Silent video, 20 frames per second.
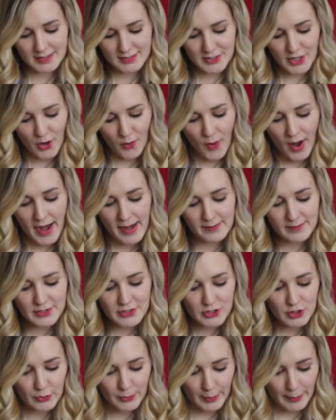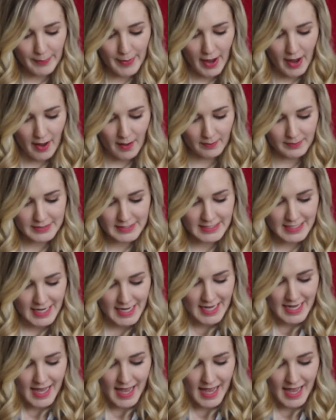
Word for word: So I'm super pumped.